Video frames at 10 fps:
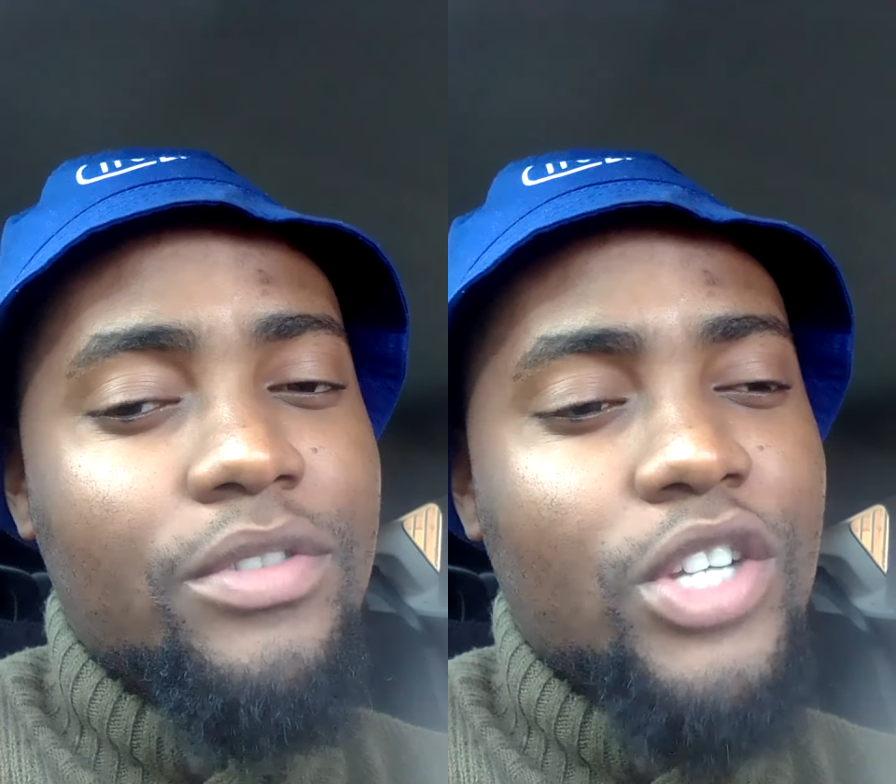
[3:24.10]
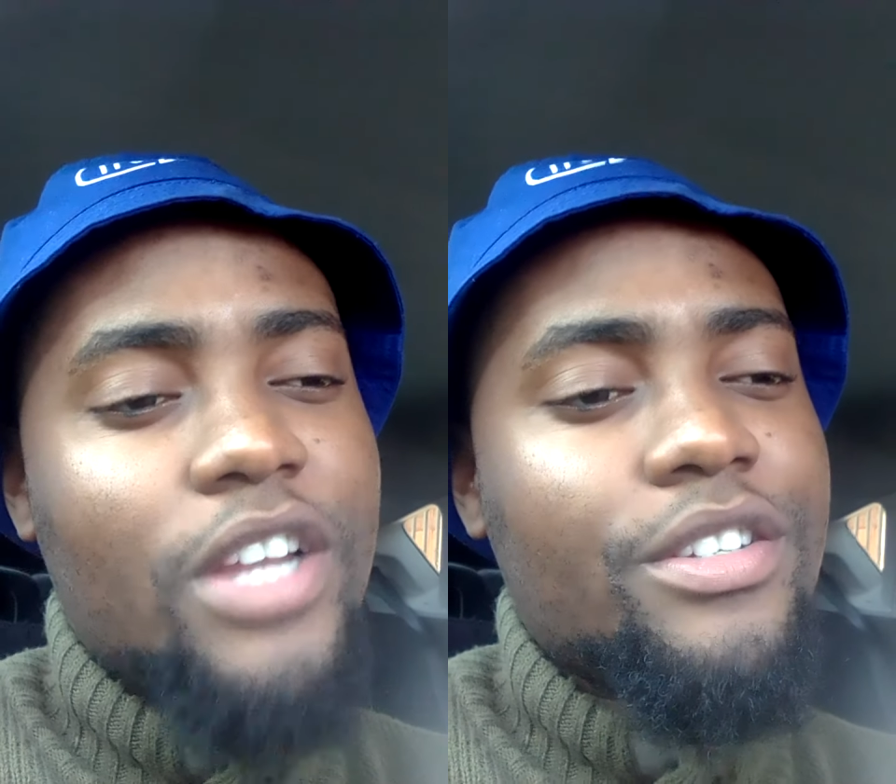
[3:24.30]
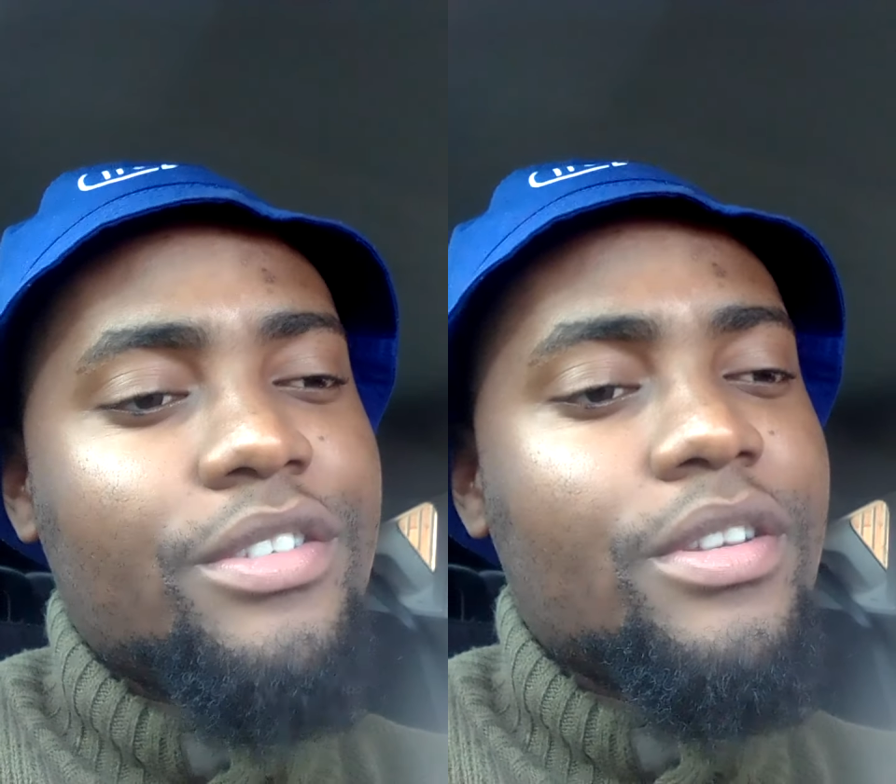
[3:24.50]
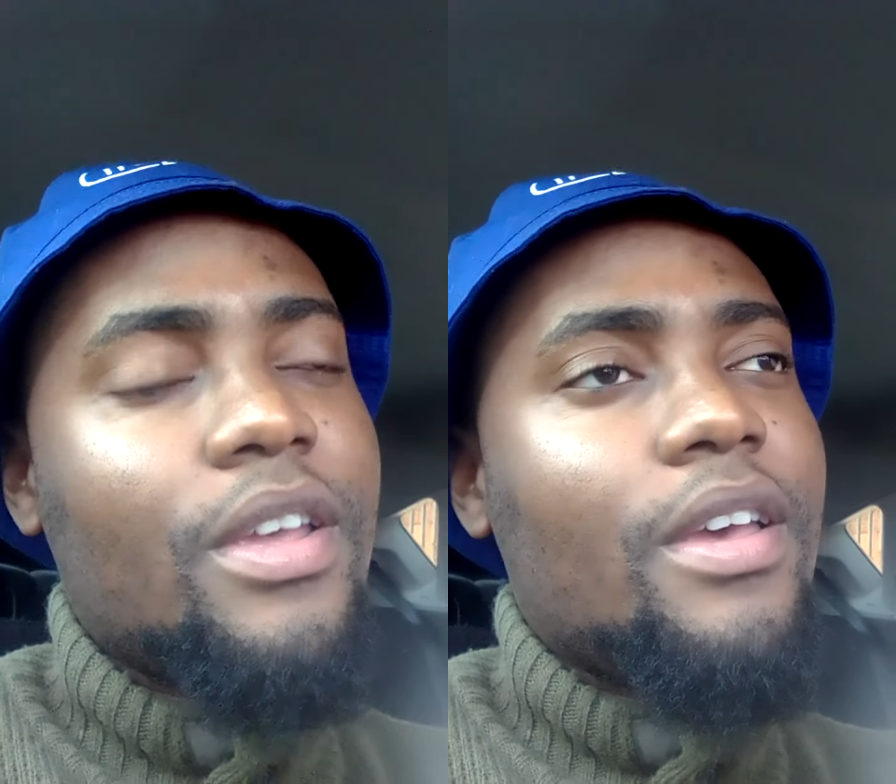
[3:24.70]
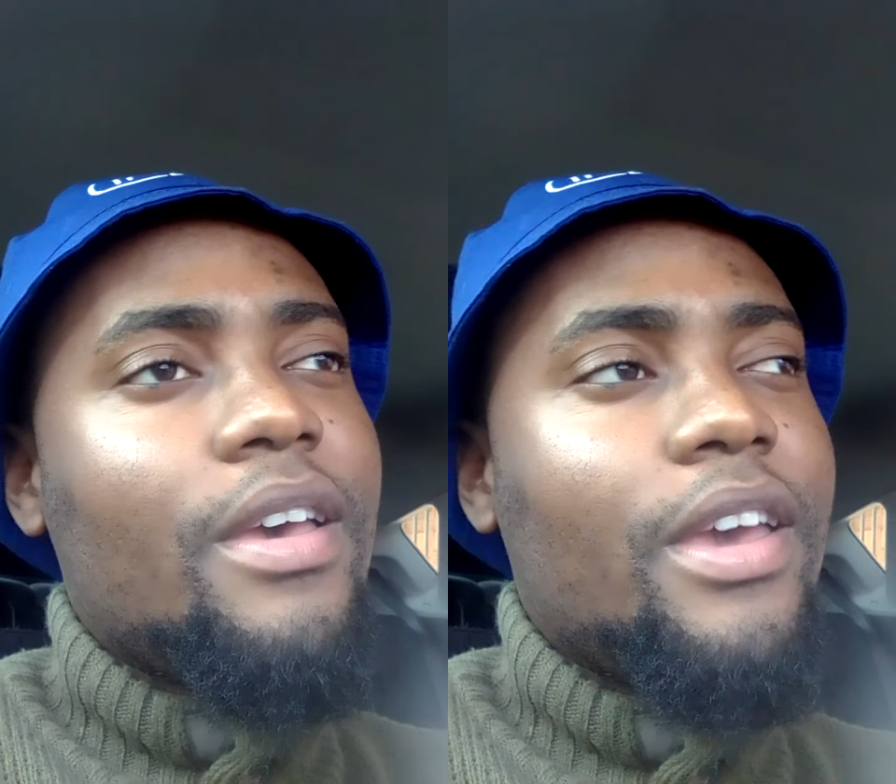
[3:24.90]
charges
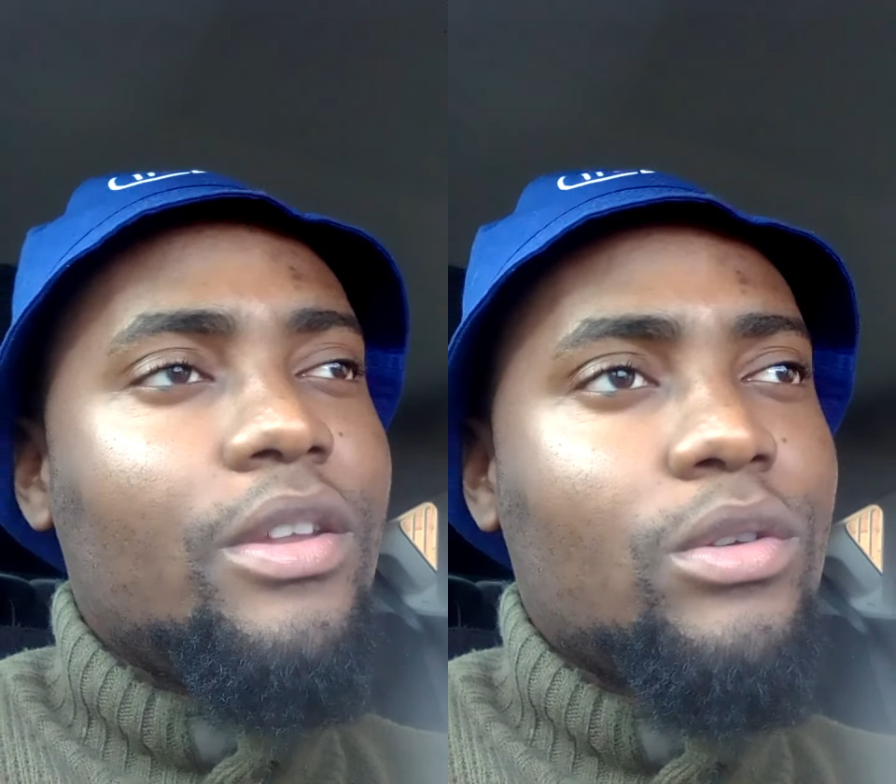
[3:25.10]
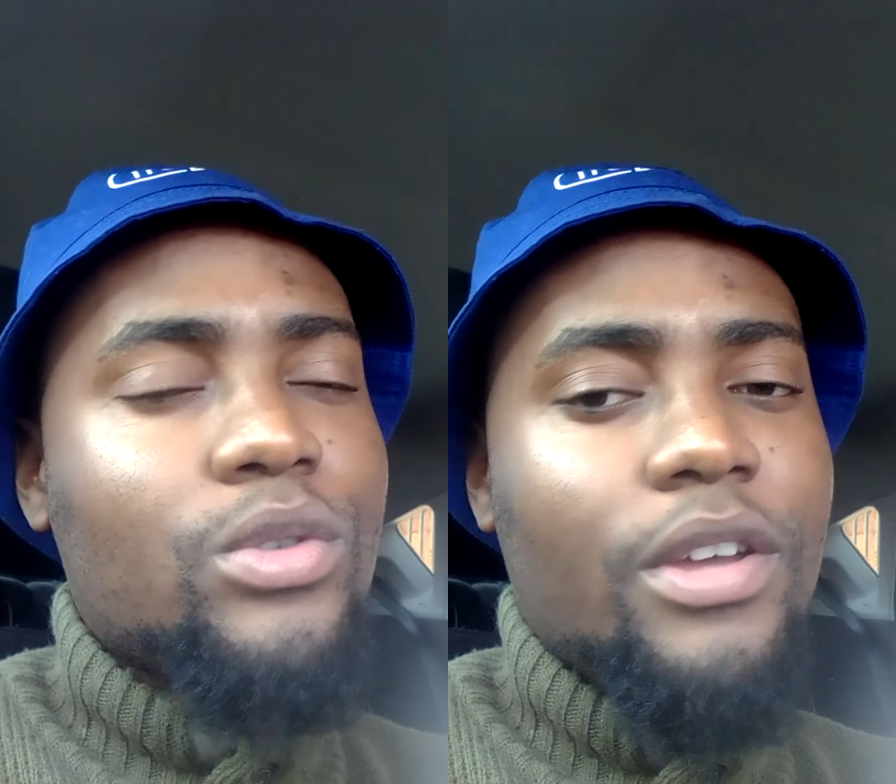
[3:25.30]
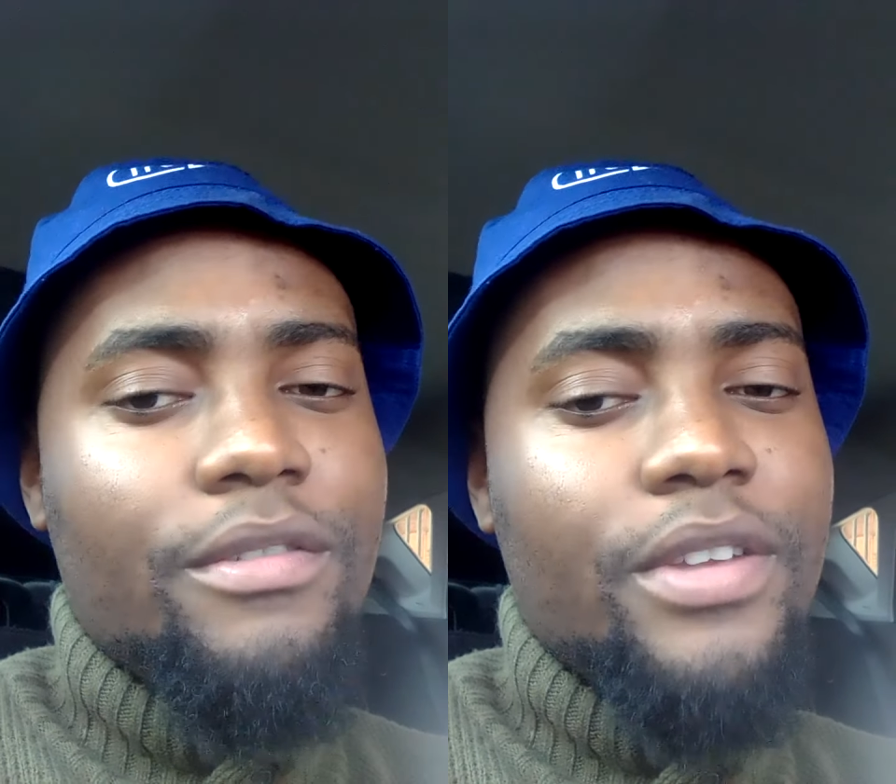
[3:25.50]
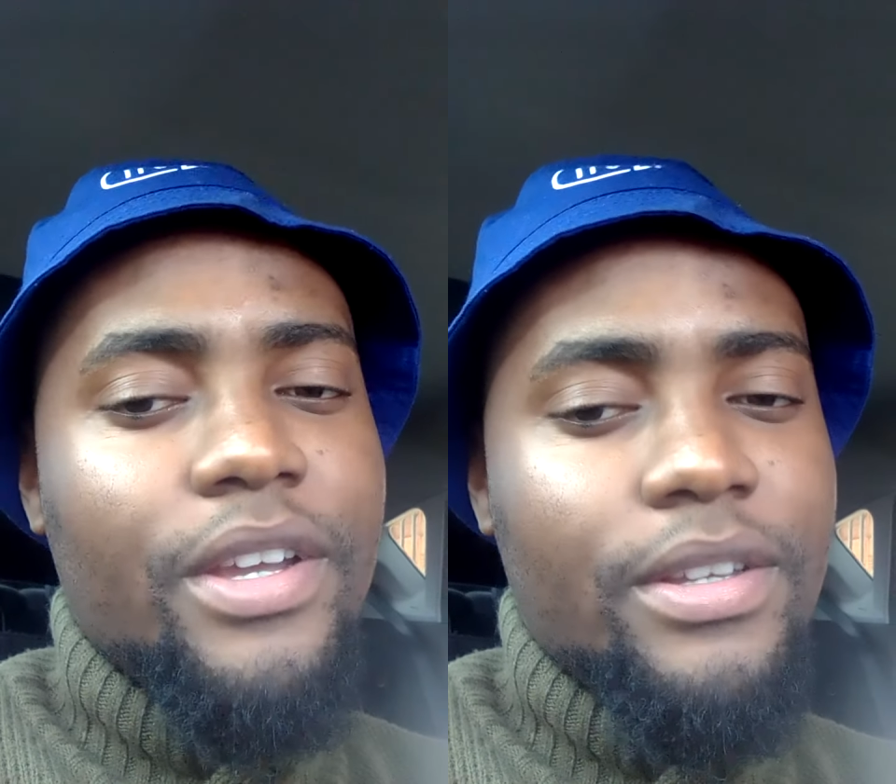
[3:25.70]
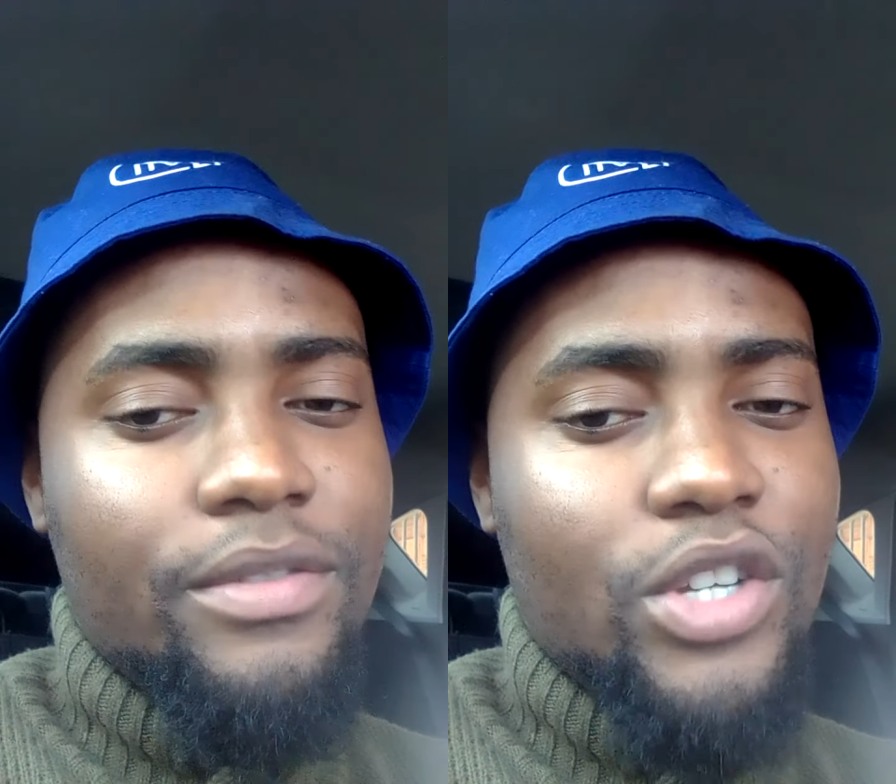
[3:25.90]
and also have
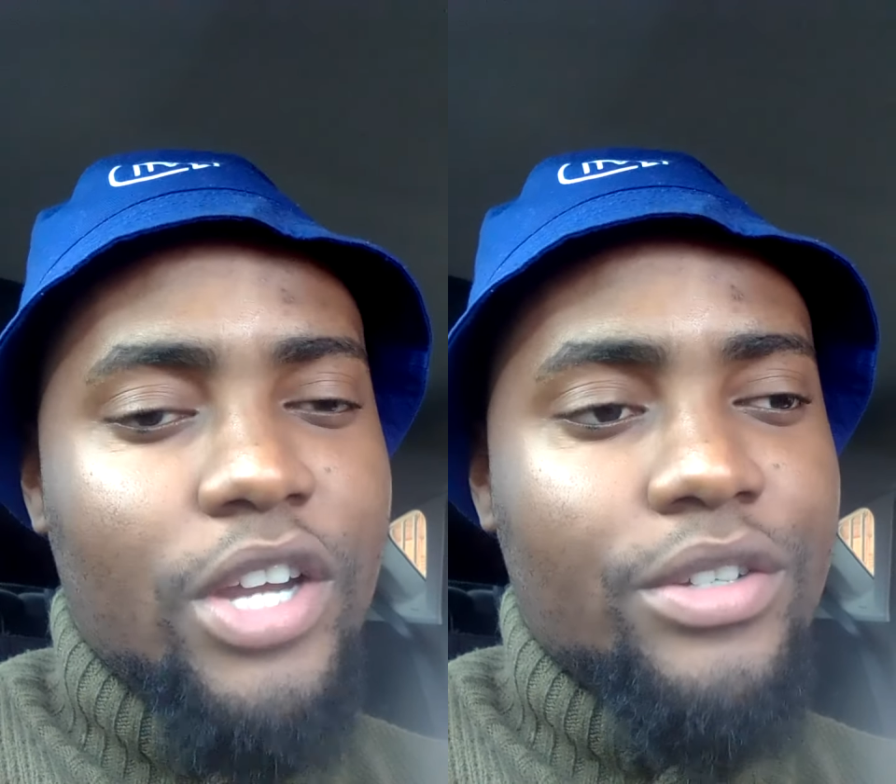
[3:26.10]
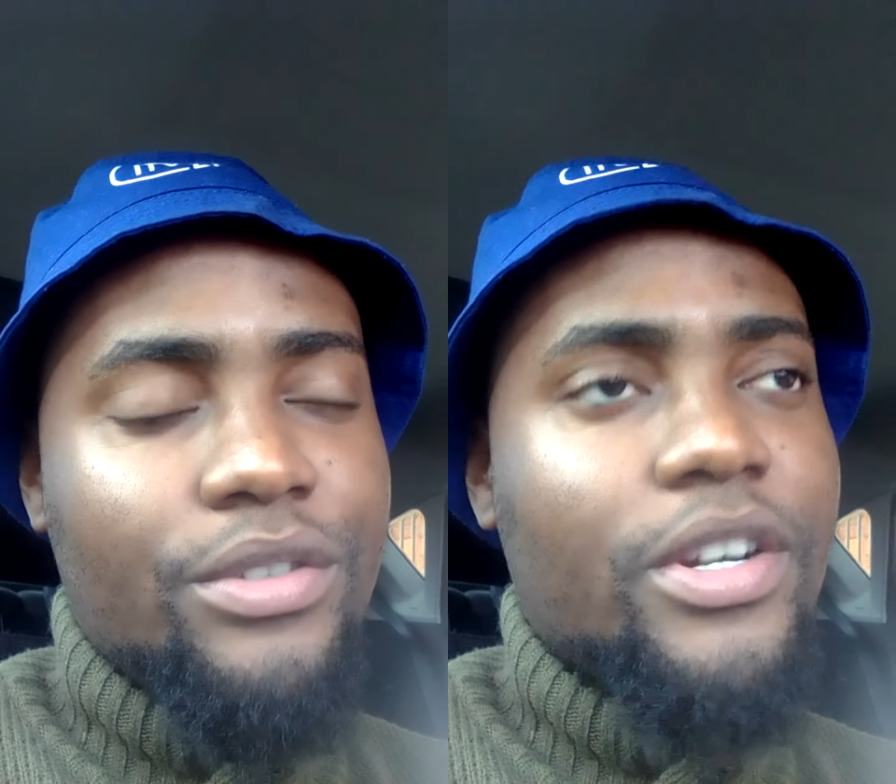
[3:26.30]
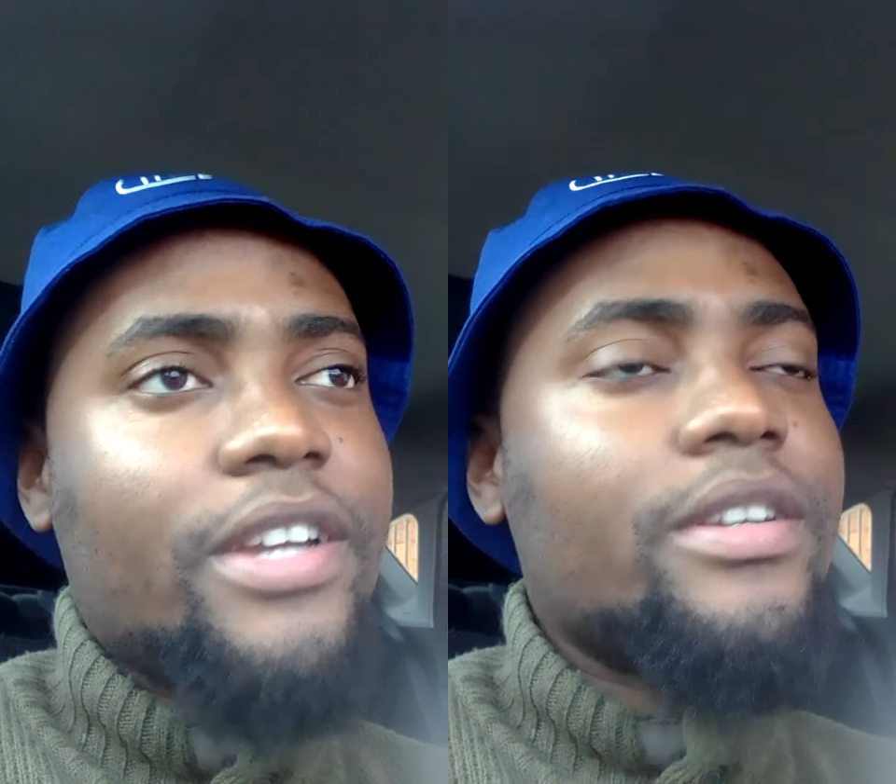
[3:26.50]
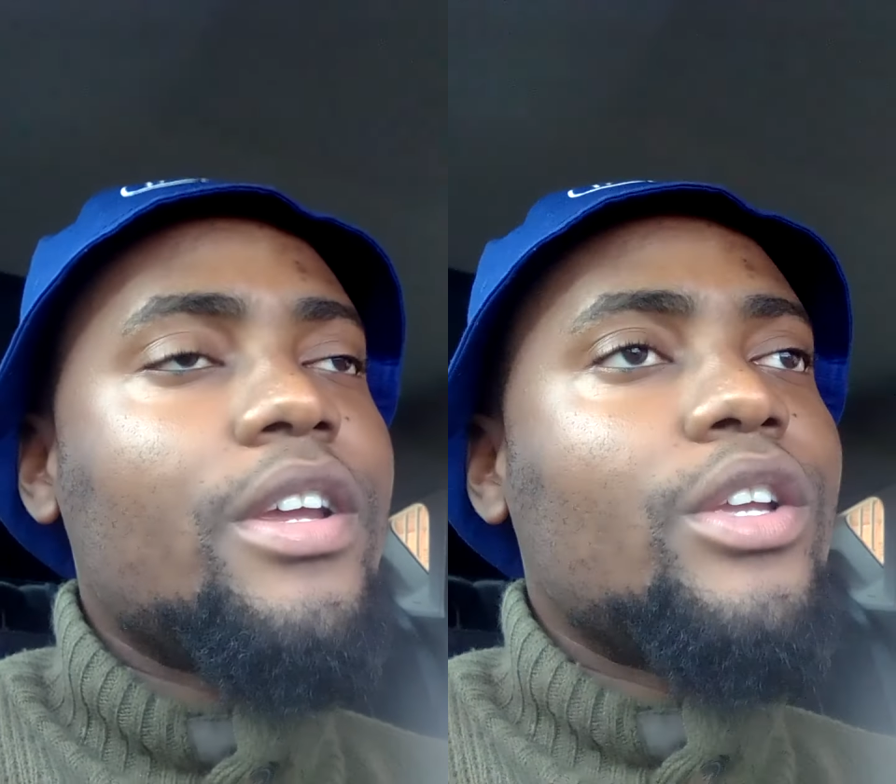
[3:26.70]
negative charges, right?